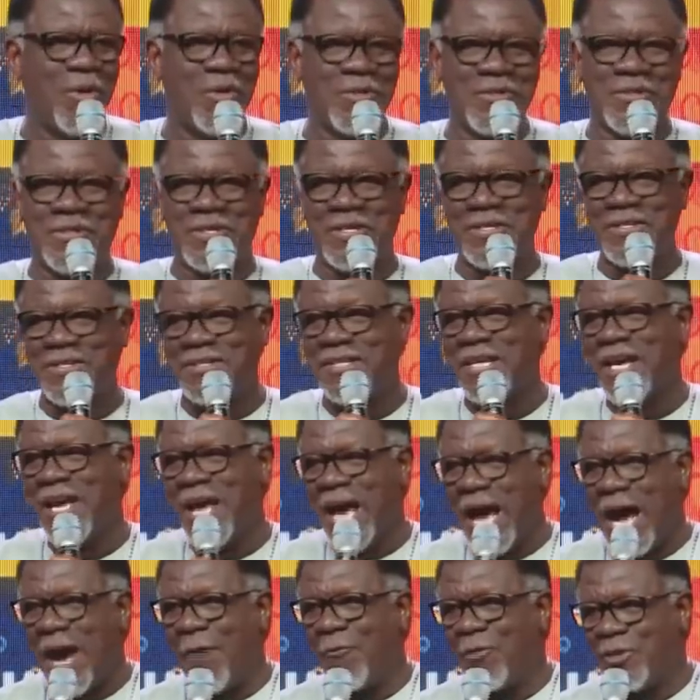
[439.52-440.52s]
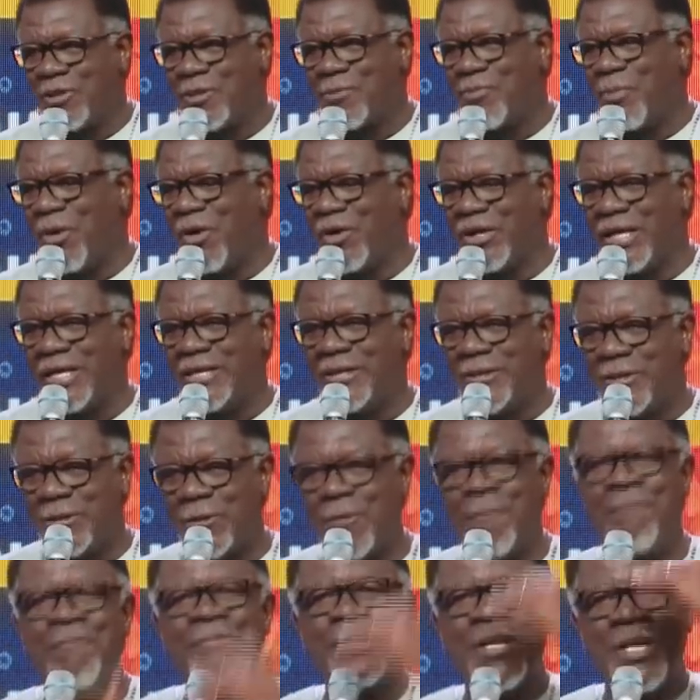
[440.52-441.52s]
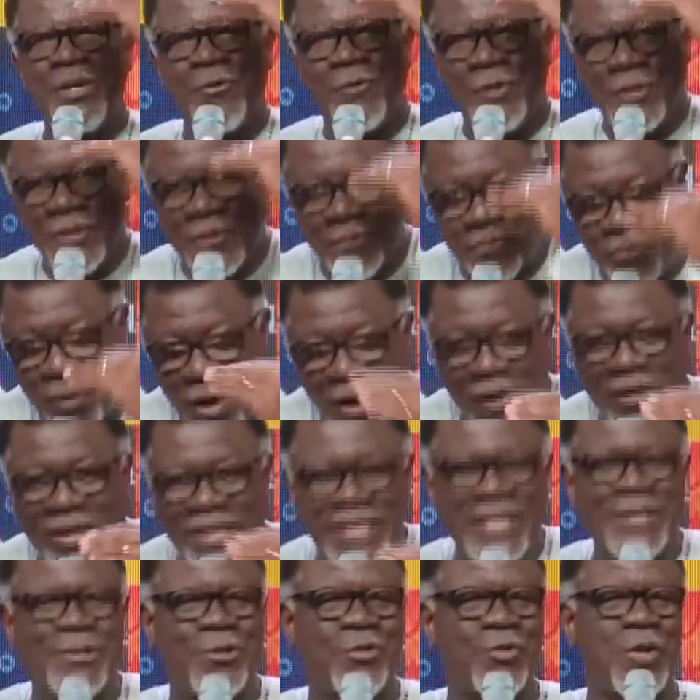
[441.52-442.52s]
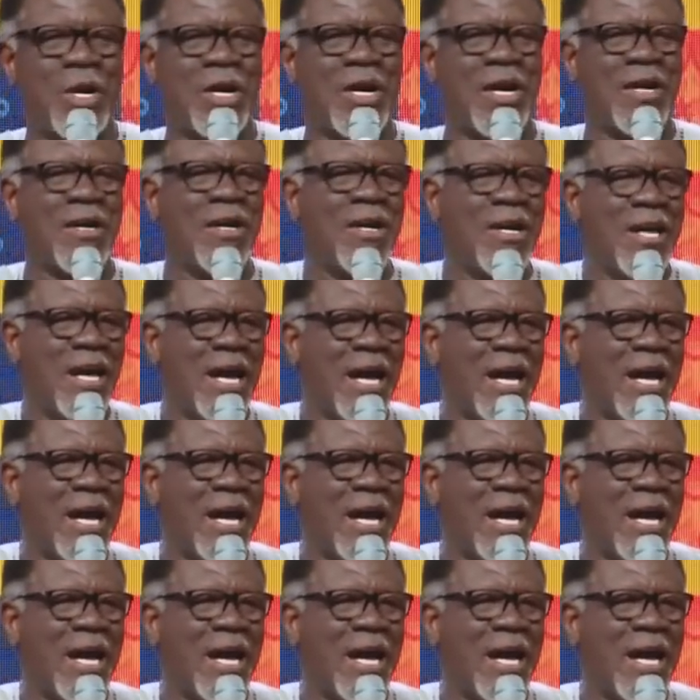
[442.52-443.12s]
what Moses was born into. He was born into